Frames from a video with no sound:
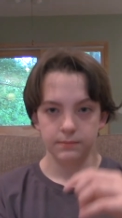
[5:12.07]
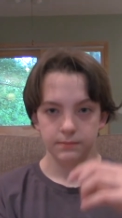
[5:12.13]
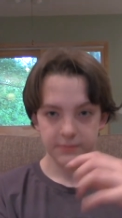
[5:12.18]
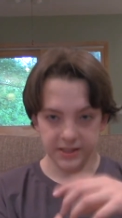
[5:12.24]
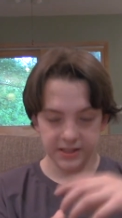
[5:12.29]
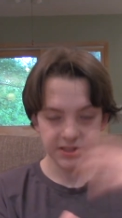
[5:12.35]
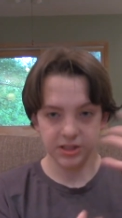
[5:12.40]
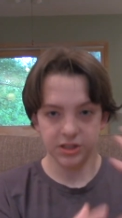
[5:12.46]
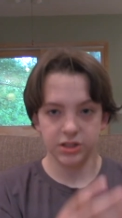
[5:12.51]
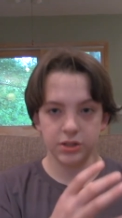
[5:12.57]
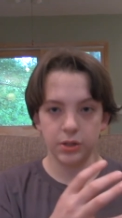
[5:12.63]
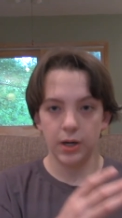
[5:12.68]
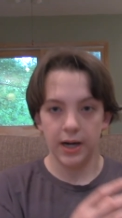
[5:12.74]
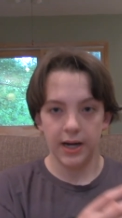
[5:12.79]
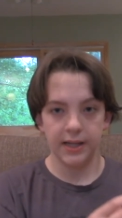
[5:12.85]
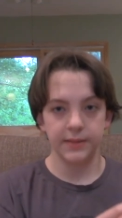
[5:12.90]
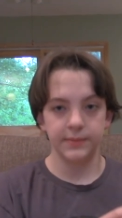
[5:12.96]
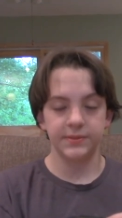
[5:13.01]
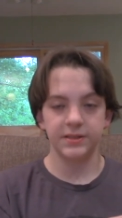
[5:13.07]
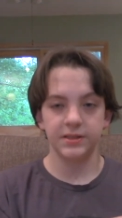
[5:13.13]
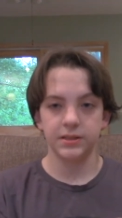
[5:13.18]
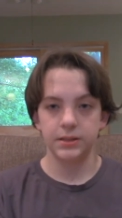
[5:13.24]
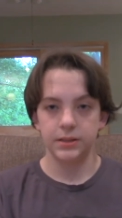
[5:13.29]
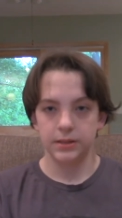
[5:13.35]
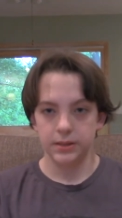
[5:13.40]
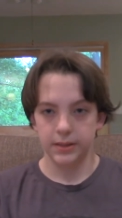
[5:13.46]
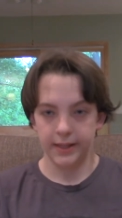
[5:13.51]
it
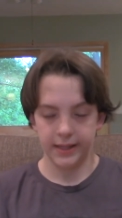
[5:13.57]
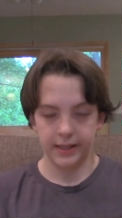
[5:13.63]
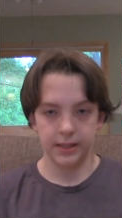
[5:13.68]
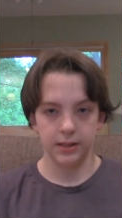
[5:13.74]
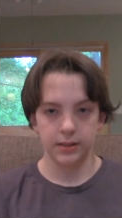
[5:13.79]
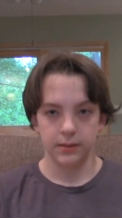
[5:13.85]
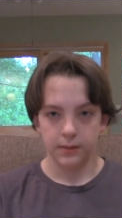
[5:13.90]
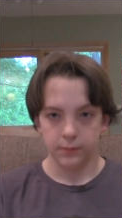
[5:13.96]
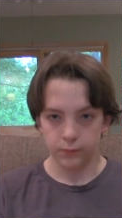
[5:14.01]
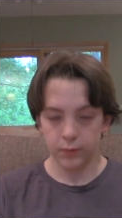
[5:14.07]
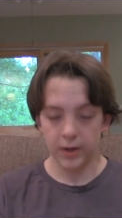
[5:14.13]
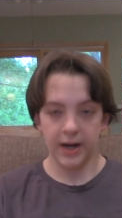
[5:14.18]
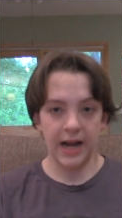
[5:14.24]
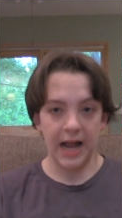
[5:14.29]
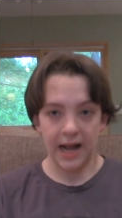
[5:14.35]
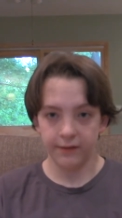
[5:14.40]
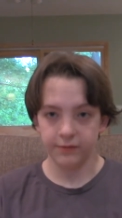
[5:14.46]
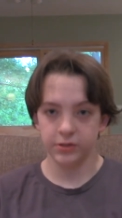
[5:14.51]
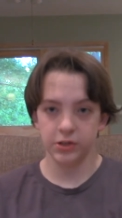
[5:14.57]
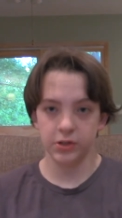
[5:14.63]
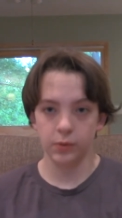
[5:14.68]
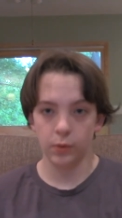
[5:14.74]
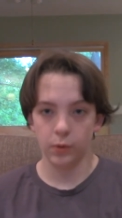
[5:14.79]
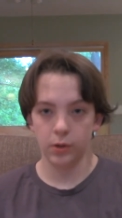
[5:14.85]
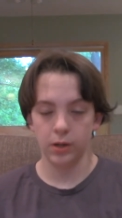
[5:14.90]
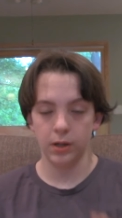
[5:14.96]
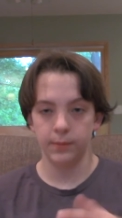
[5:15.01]
describes like right after the
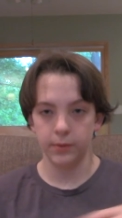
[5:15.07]
war,